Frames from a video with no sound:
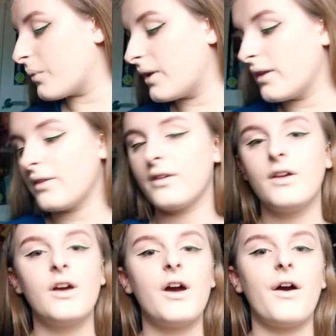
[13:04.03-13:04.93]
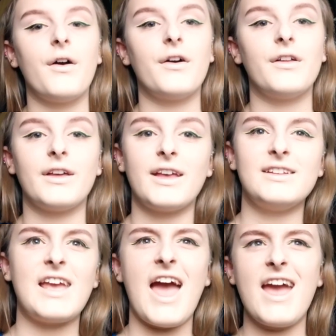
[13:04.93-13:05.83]
with
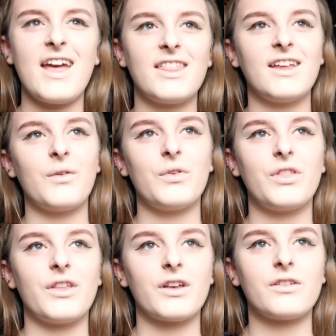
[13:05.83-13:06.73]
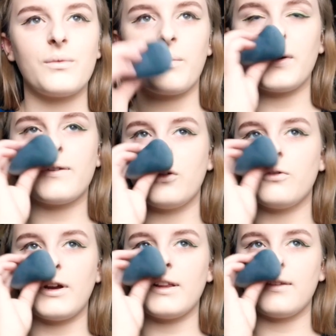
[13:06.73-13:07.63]
in year 8 I think, with like some of my
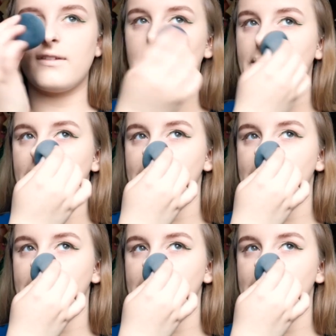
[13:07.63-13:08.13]
school friends,